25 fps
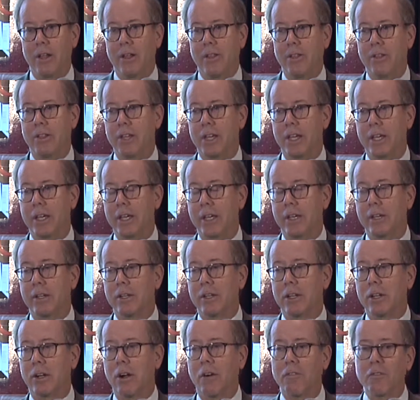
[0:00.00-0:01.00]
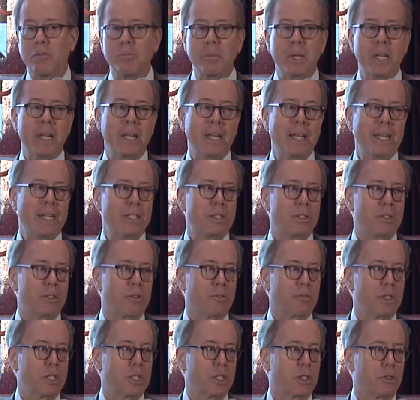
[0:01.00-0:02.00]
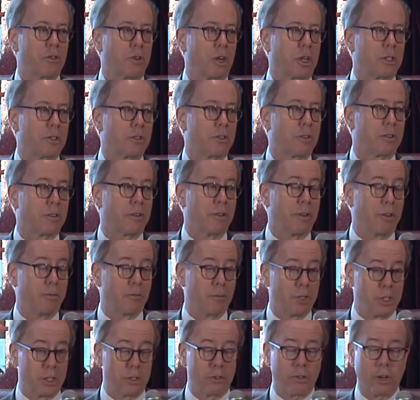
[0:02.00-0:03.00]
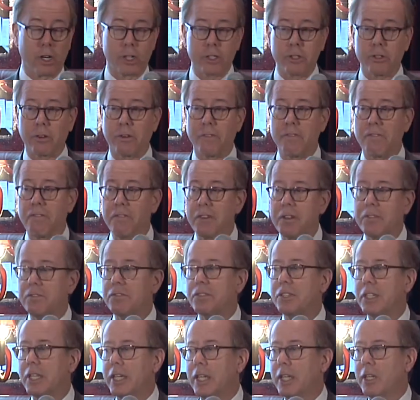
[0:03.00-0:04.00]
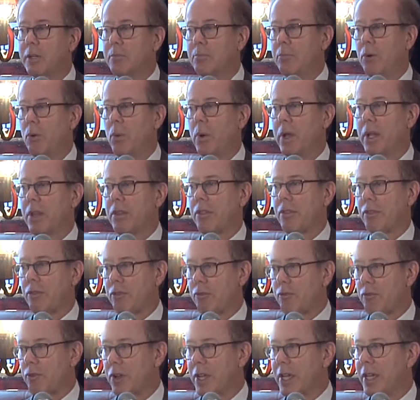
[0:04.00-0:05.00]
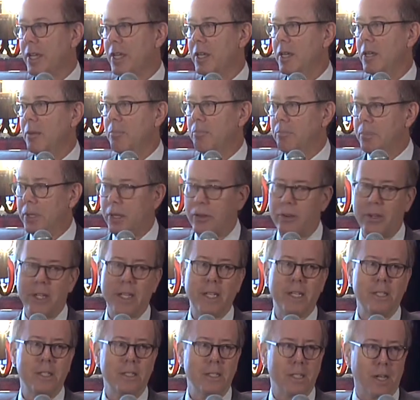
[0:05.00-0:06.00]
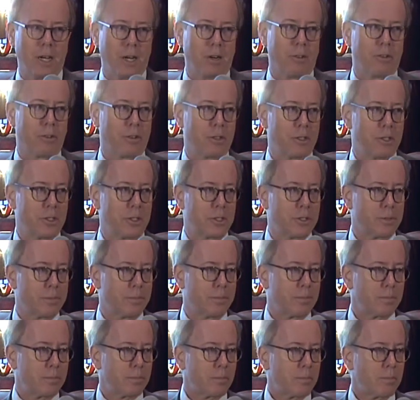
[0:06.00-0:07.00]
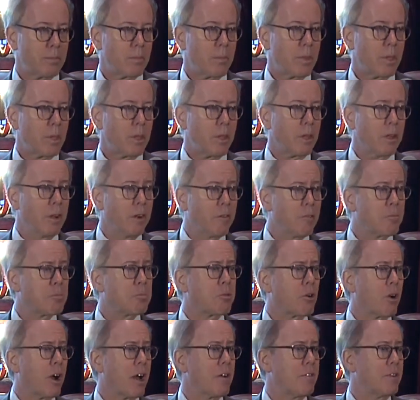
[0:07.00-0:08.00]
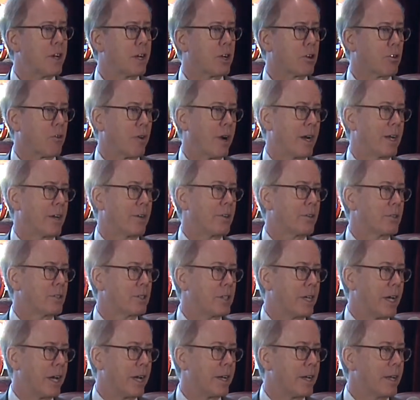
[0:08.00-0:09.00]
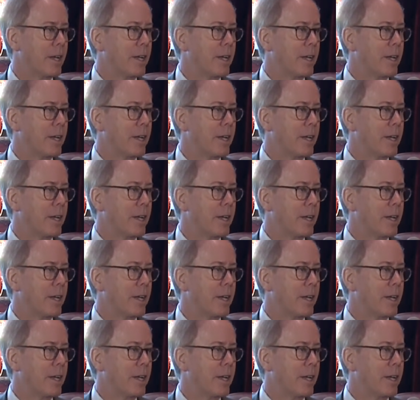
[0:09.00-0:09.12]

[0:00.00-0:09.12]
The government needs to restructure $15.3 billion of private creditor debt.